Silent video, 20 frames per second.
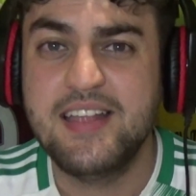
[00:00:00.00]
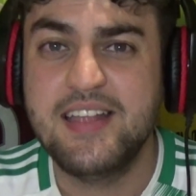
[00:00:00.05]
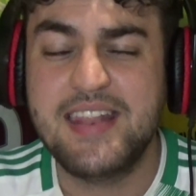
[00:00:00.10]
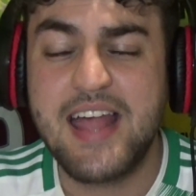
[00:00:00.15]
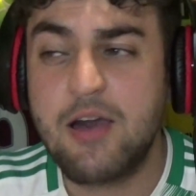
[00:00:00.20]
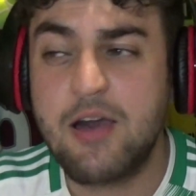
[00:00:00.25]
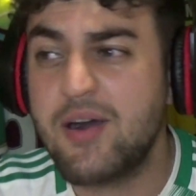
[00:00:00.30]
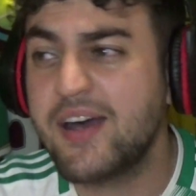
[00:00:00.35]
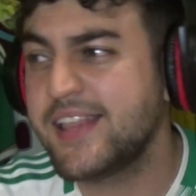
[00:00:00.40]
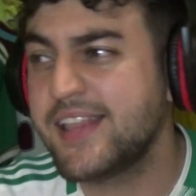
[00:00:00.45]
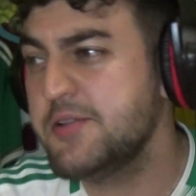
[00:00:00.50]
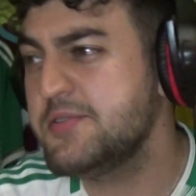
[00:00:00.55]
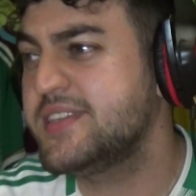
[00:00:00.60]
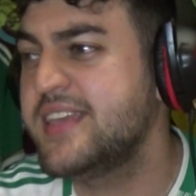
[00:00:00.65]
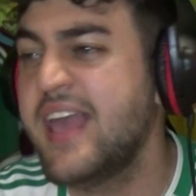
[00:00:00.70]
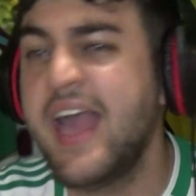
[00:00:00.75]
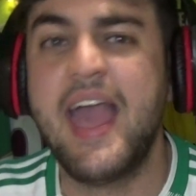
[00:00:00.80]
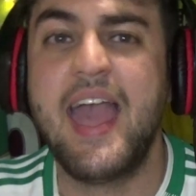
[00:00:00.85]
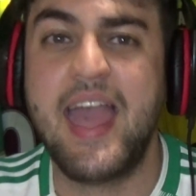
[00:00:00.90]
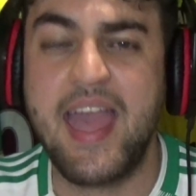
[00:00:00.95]
Now, I don't
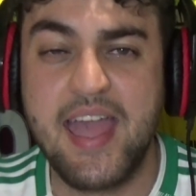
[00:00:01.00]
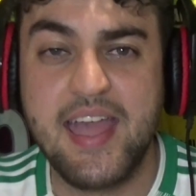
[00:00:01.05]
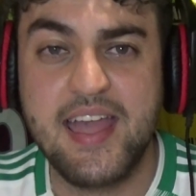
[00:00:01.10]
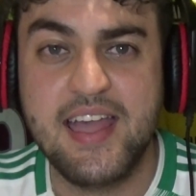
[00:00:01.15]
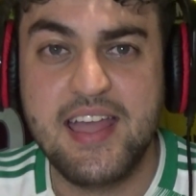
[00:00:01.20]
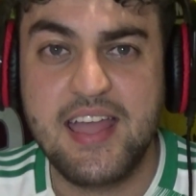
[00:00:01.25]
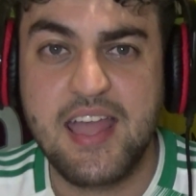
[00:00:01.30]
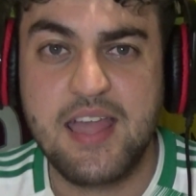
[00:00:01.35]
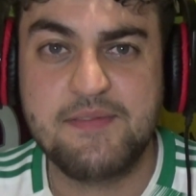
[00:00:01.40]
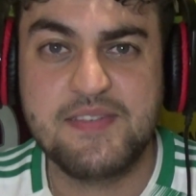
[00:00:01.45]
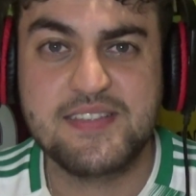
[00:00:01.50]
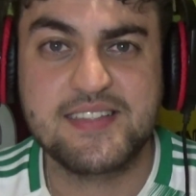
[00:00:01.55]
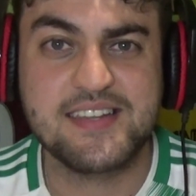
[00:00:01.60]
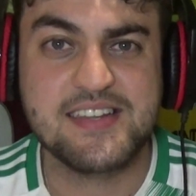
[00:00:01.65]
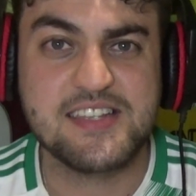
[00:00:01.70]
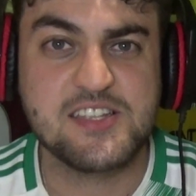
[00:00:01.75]
care if he's going